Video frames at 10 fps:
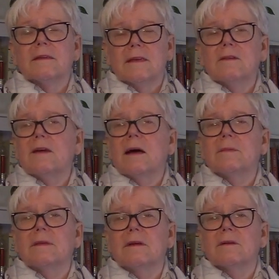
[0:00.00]
it could
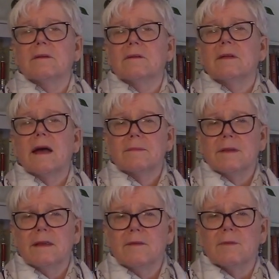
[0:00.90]
happen here, could
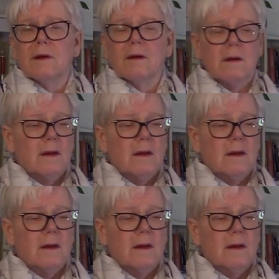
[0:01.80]
happen anywhere.